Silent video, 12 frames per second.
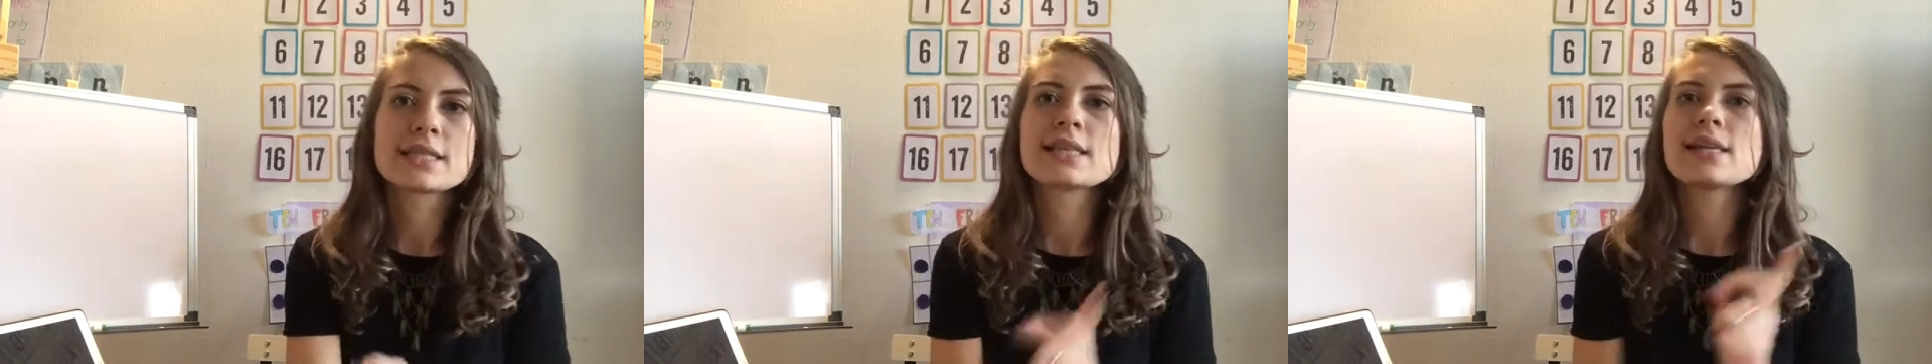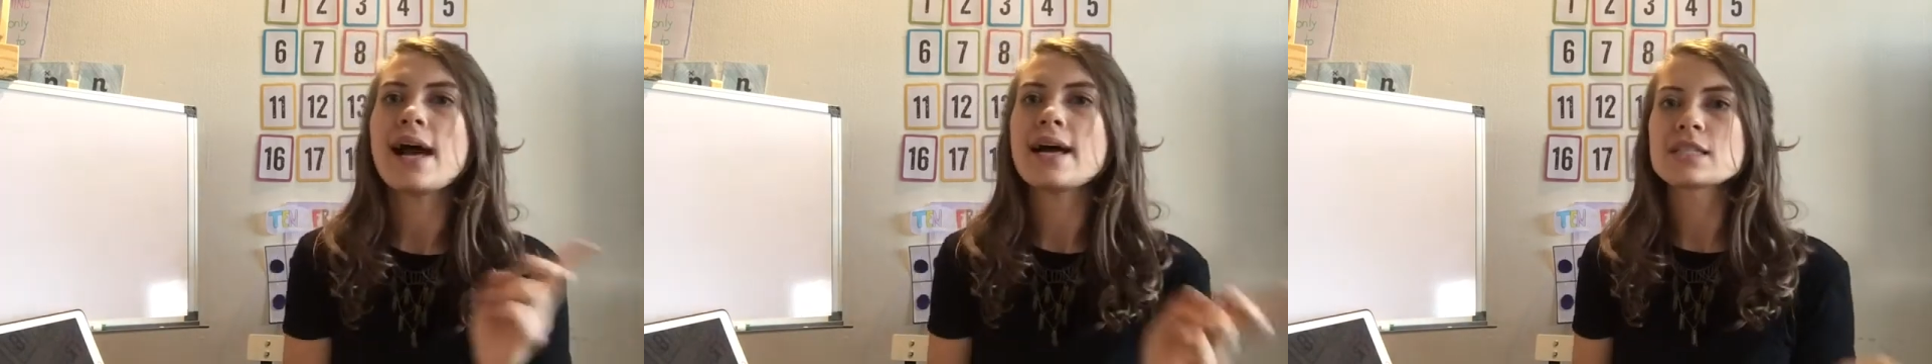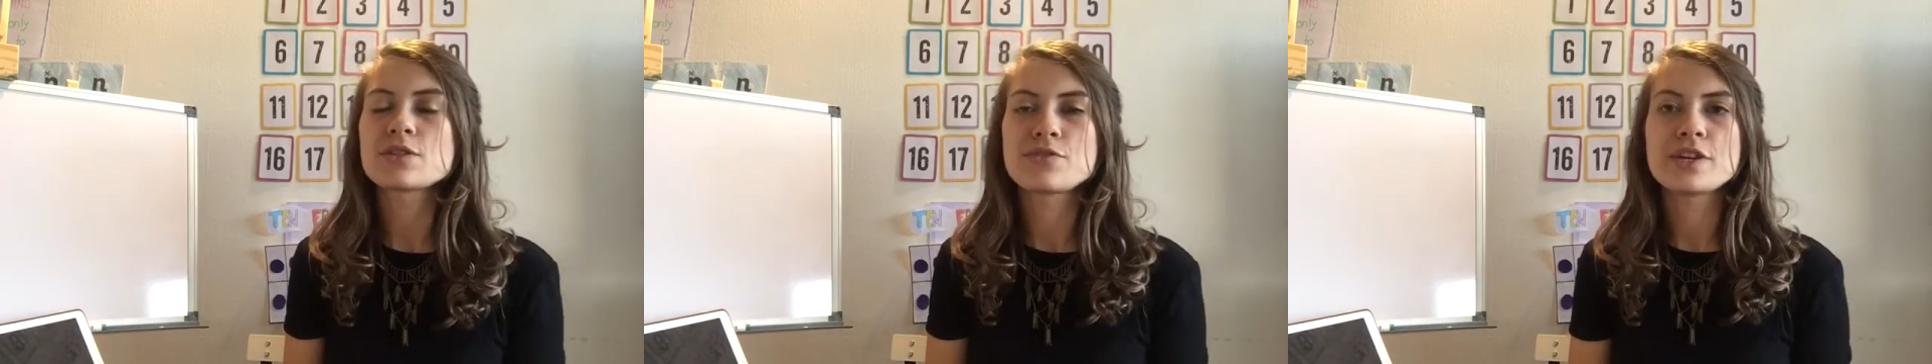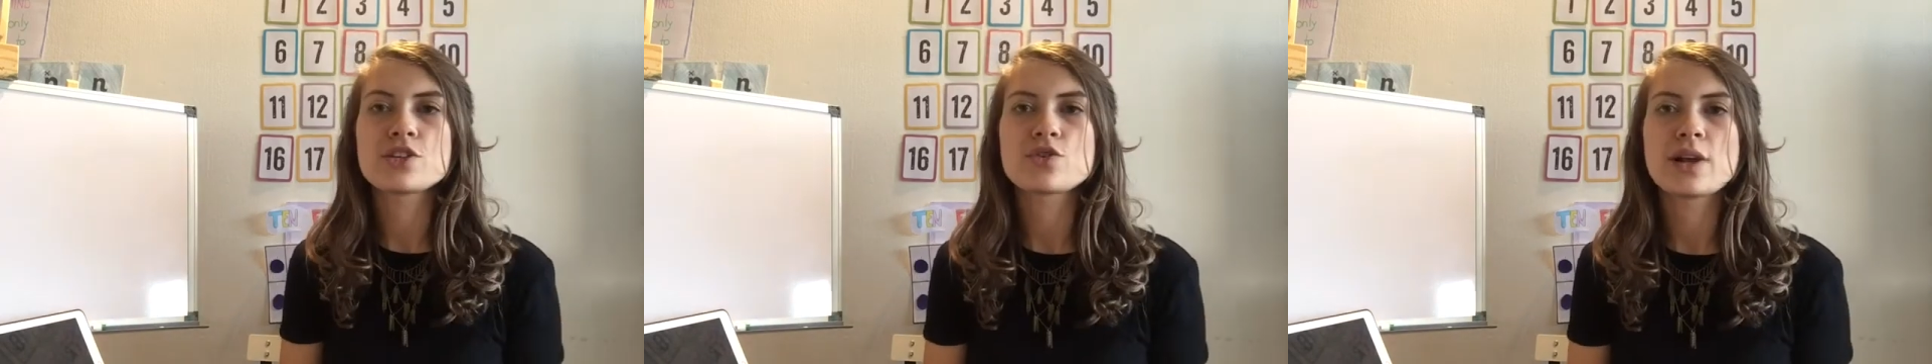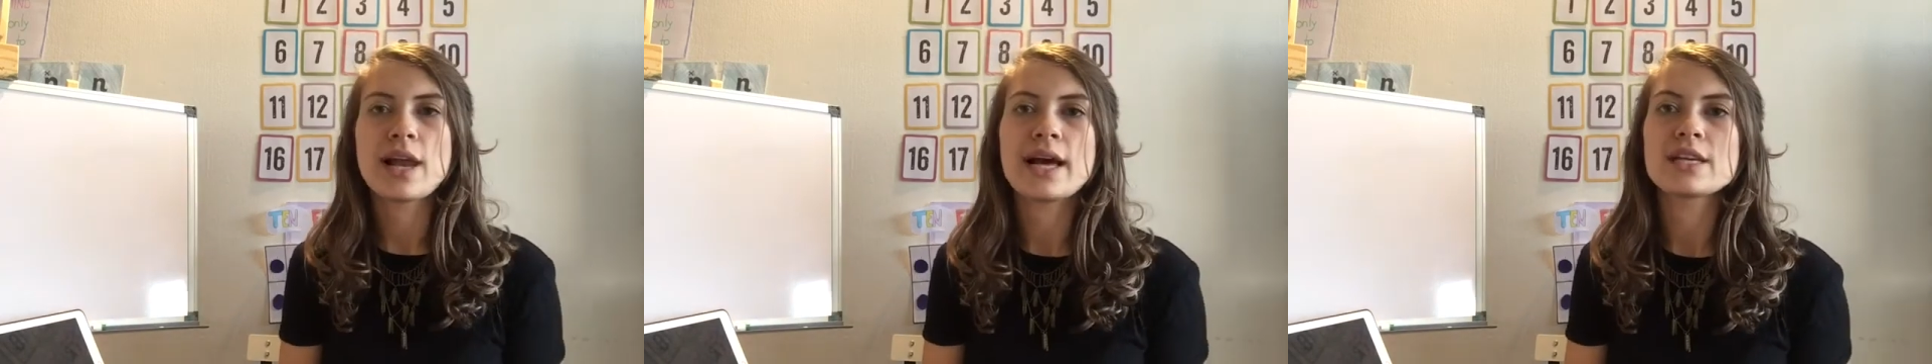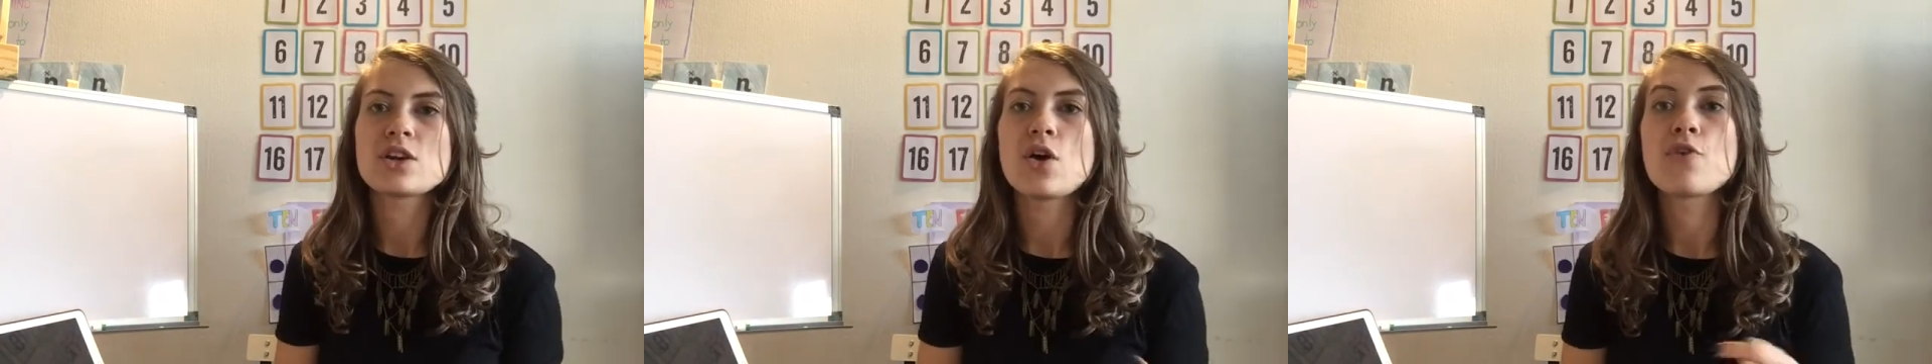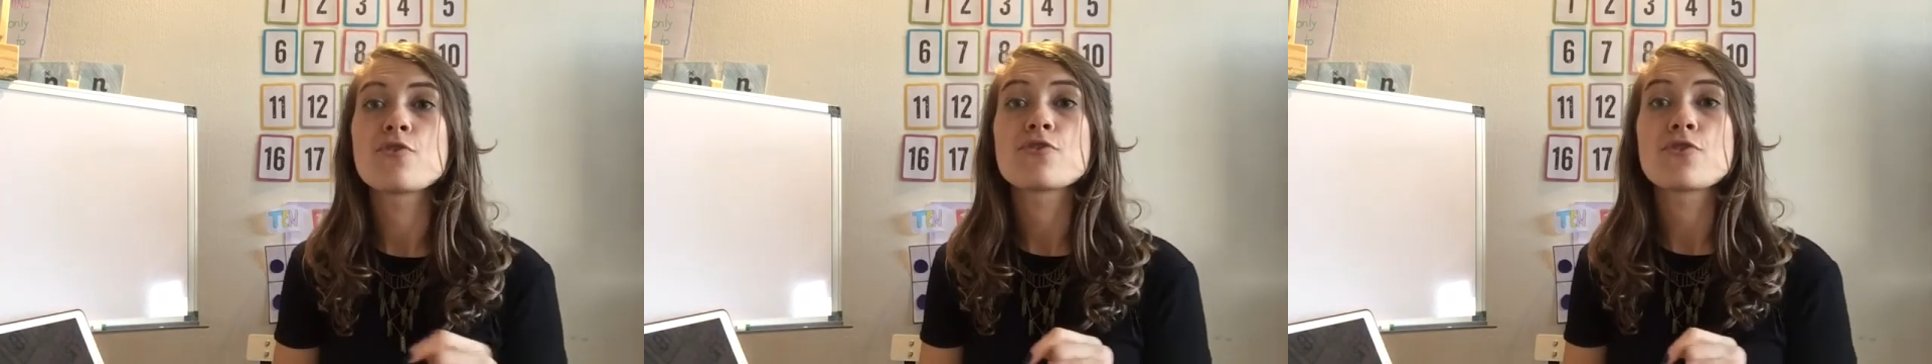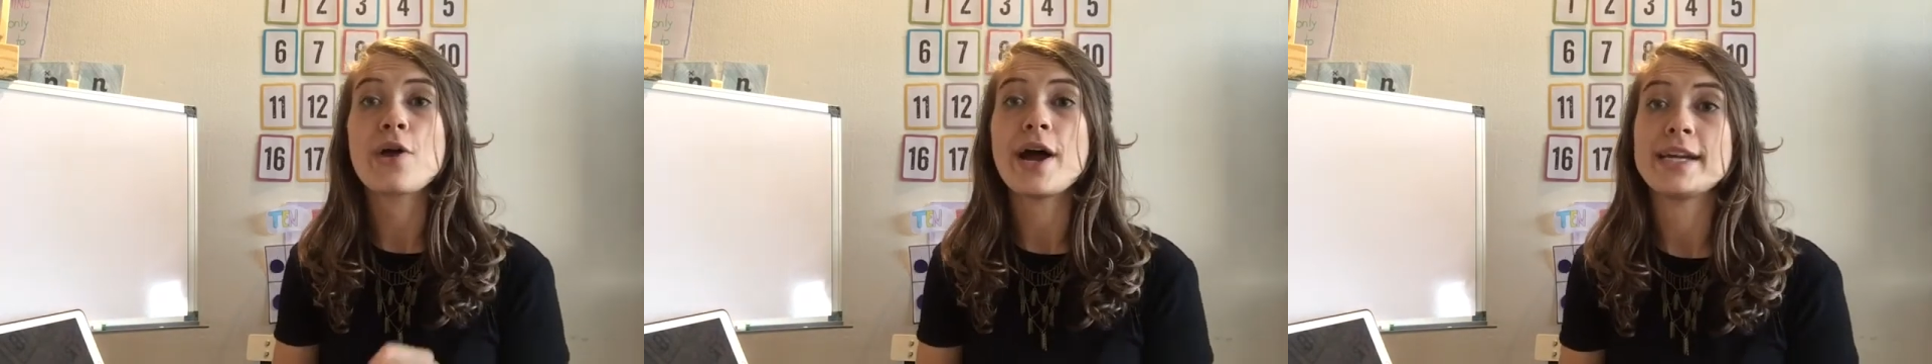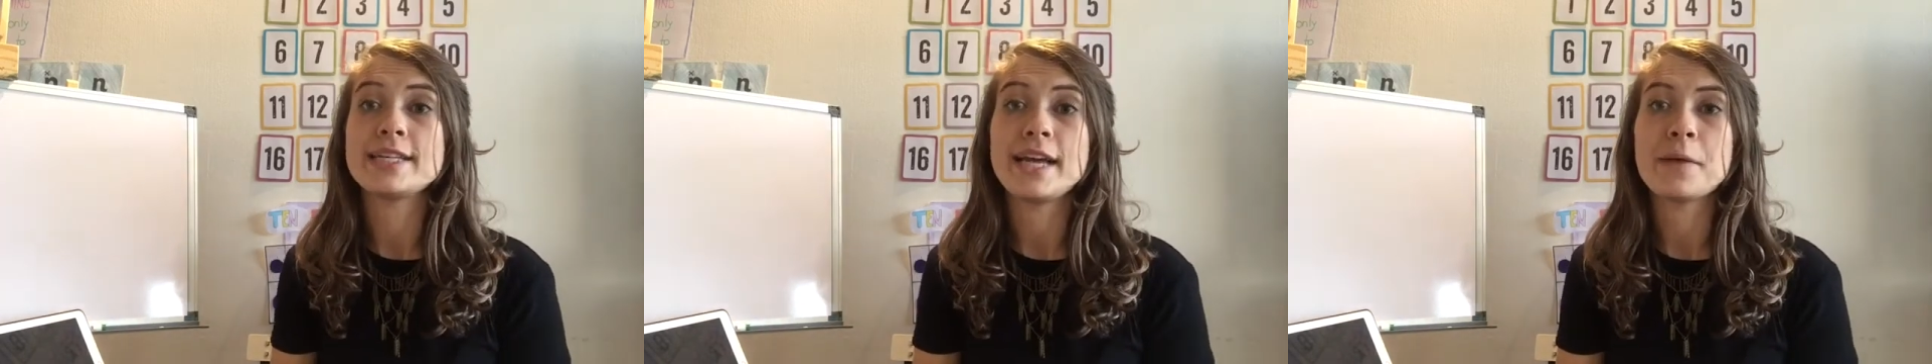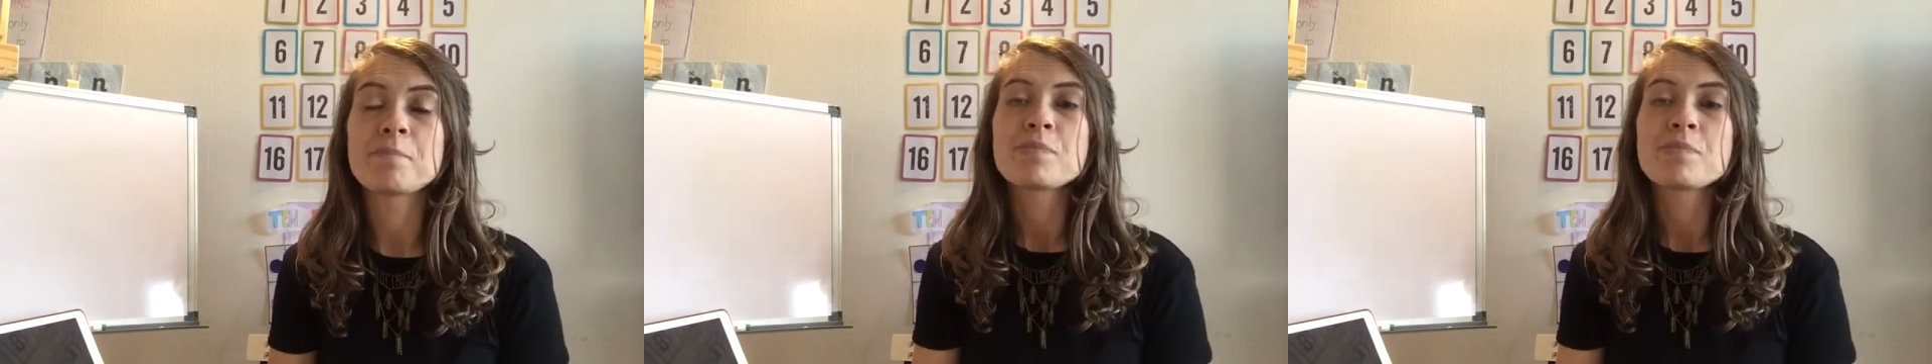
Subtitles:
last video class on Friday,